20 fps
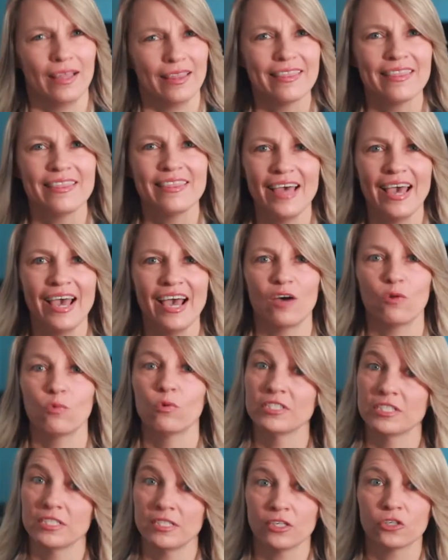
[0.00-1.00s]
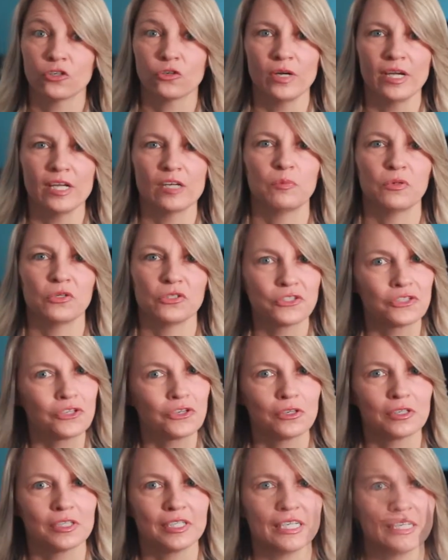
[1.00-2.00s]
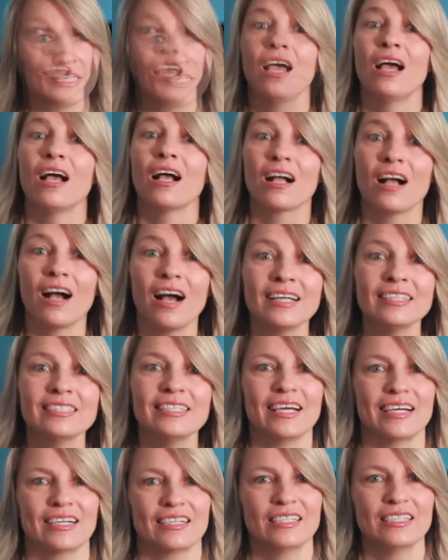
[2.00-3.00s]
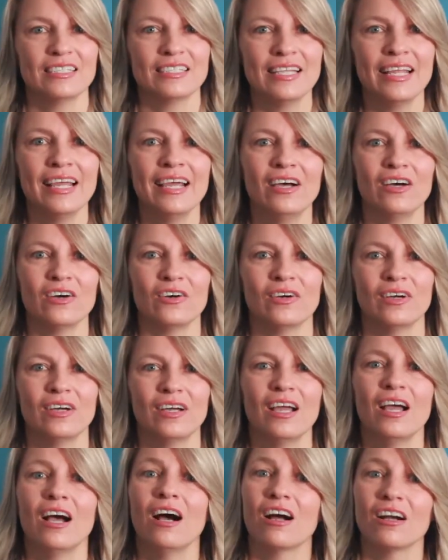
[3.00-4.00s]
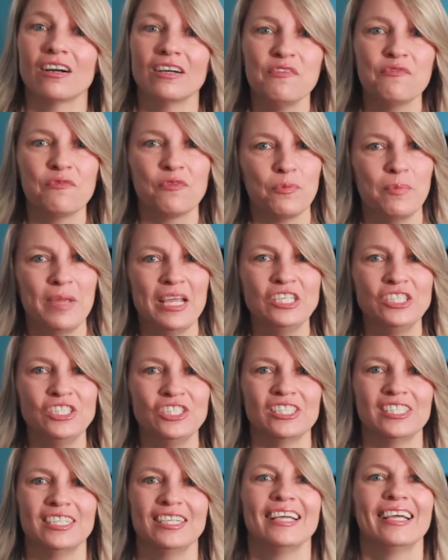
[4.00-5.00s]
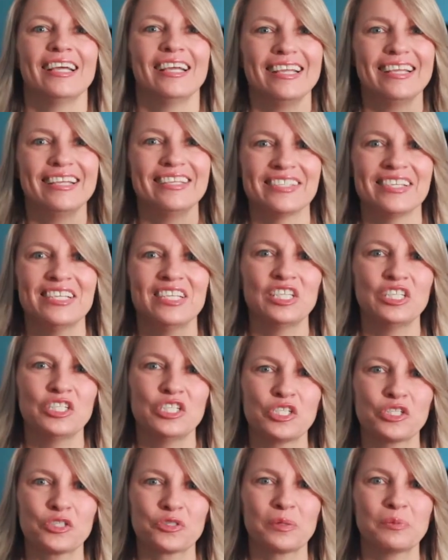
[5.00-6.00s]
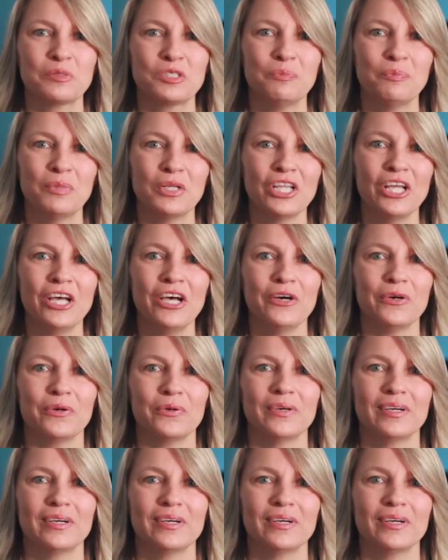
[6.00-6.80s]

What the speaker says: that was an incredible story. Contact us now. Our information is in the description below.